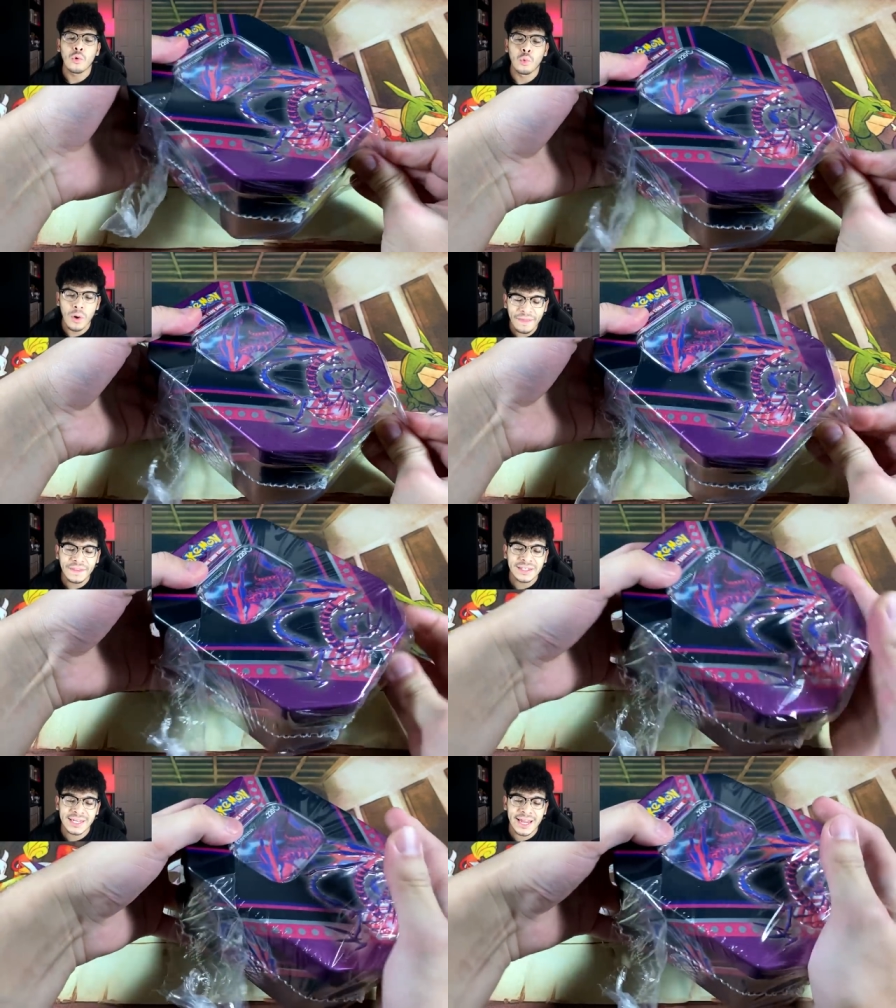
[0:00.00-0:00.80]

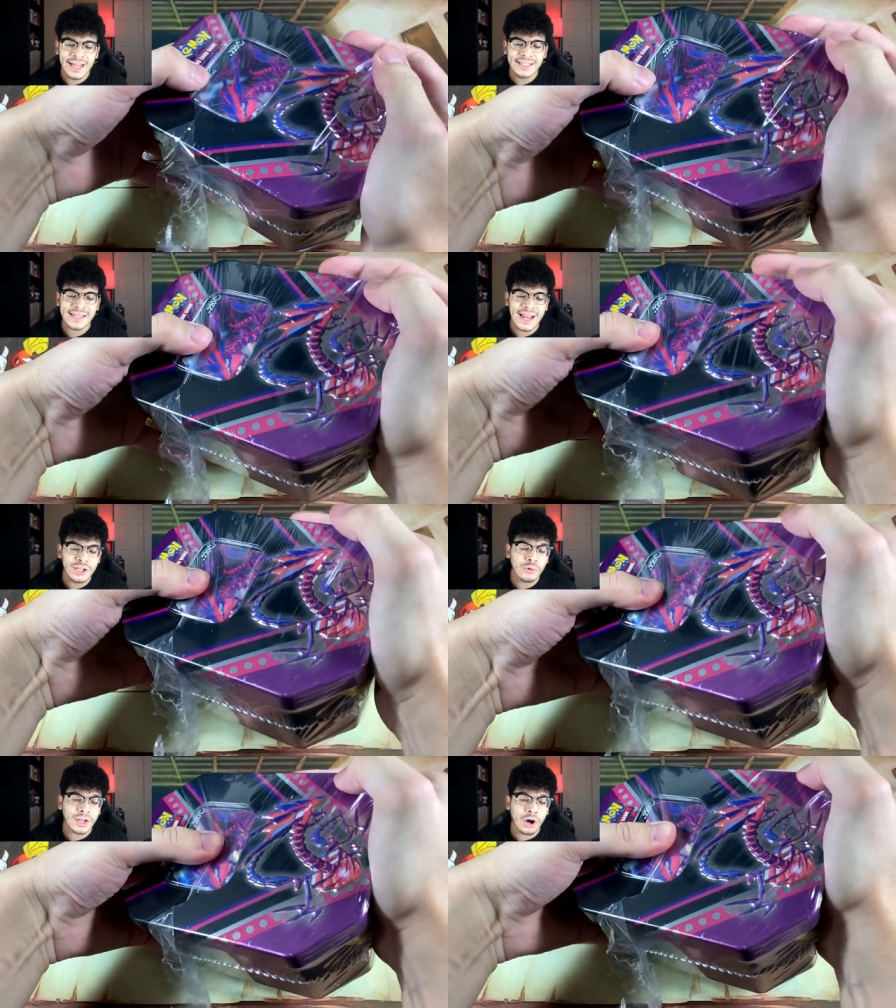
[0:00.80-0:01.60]
with the tins
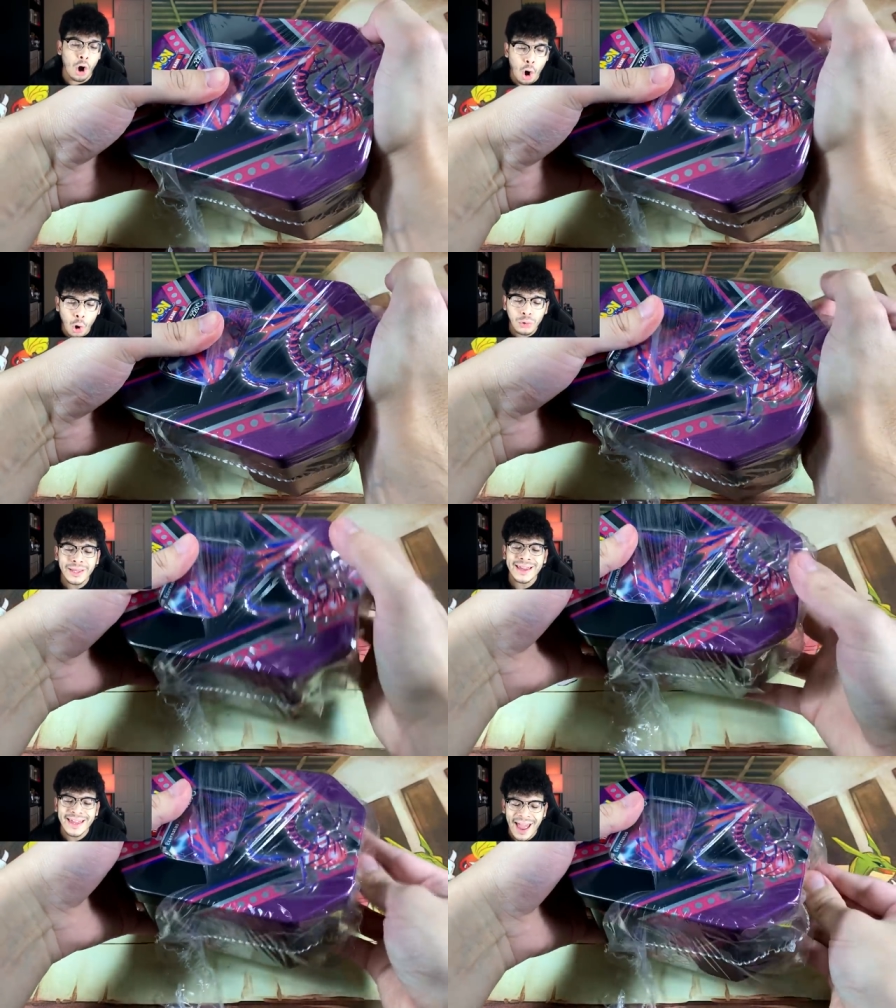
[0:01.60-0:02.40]
and you can only